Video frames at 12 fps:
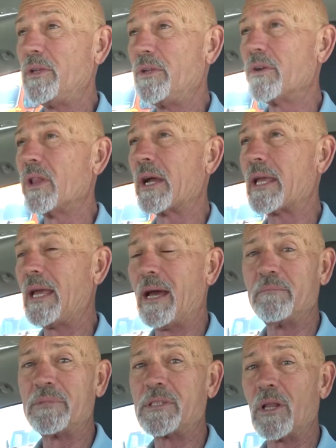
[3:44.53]
You're lucky
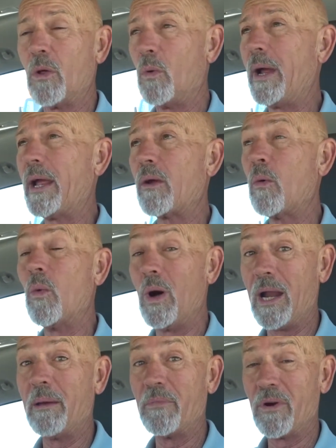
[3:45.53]
I'm still awake
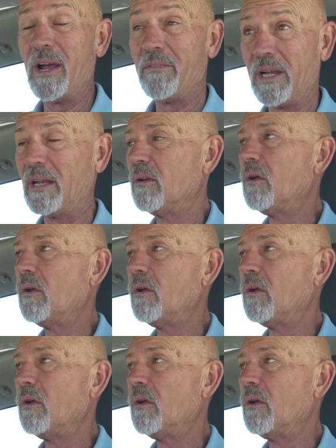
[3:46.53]
while I'm driving.